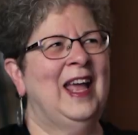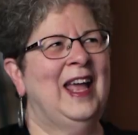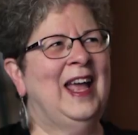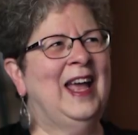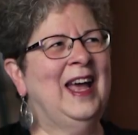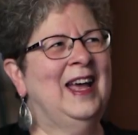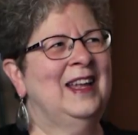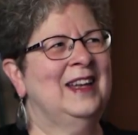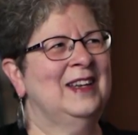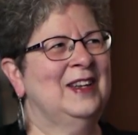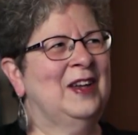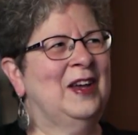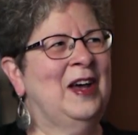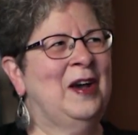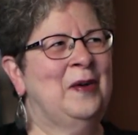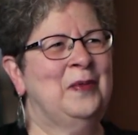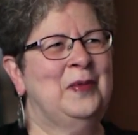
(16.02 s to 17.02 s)
And
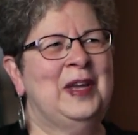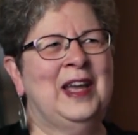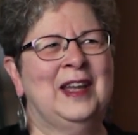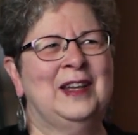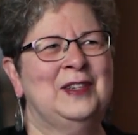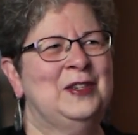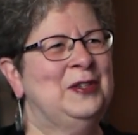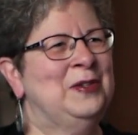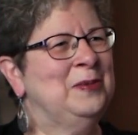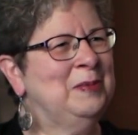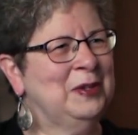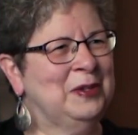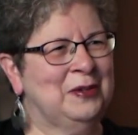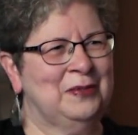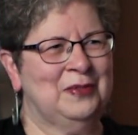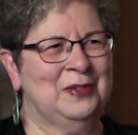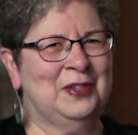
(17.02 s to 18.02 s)
we had two
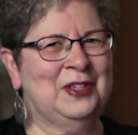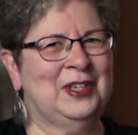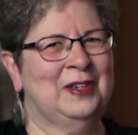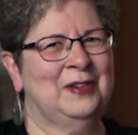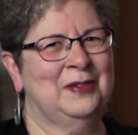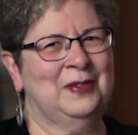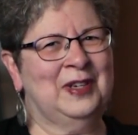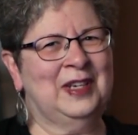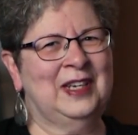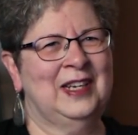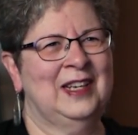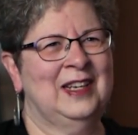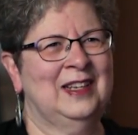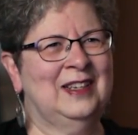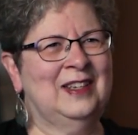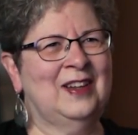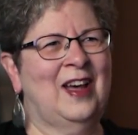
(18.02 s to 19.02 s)
beautiful
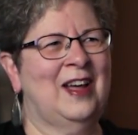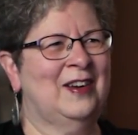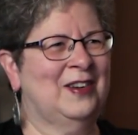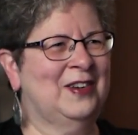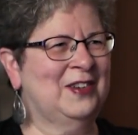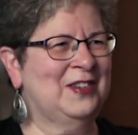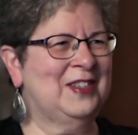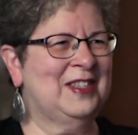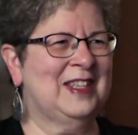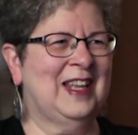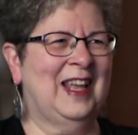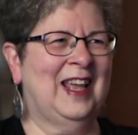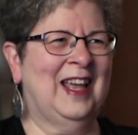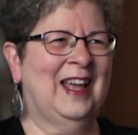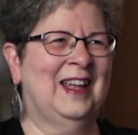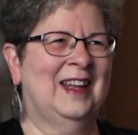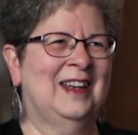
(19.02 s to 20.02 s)
children, daughters,
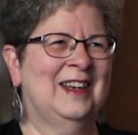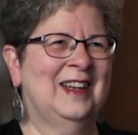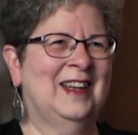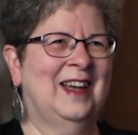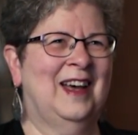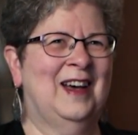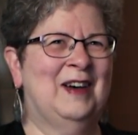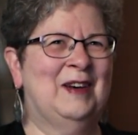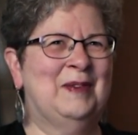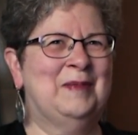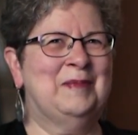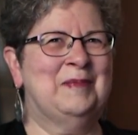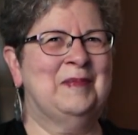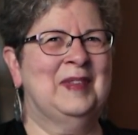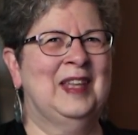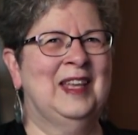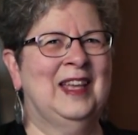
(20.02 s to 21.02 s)
and
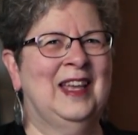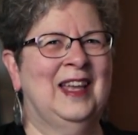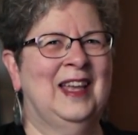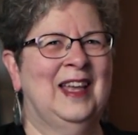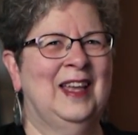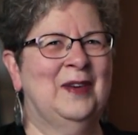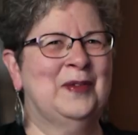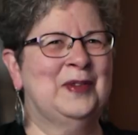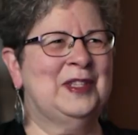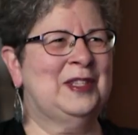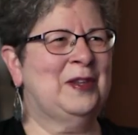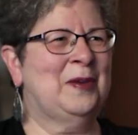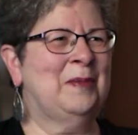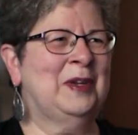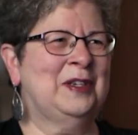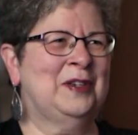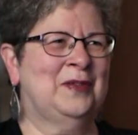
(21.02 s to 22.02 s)
it was
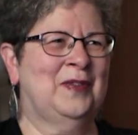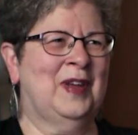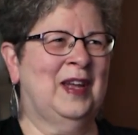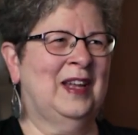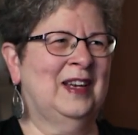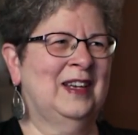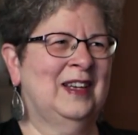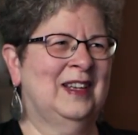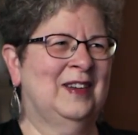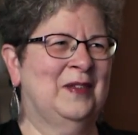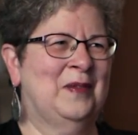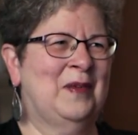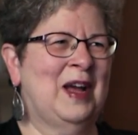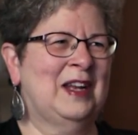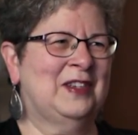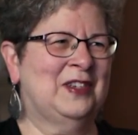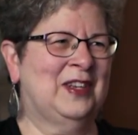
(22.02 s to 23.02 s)
so much fun
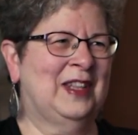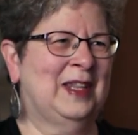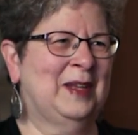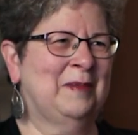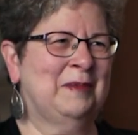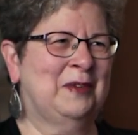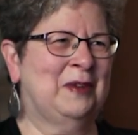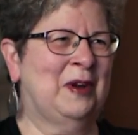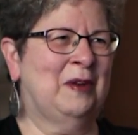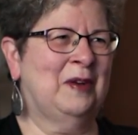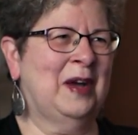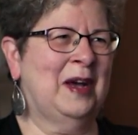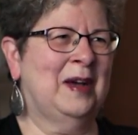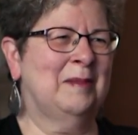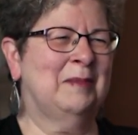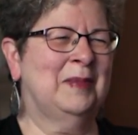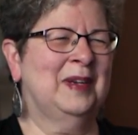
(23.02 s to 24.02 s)
watching them grow
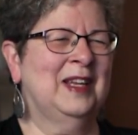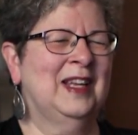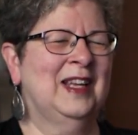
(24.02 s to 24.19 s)
up.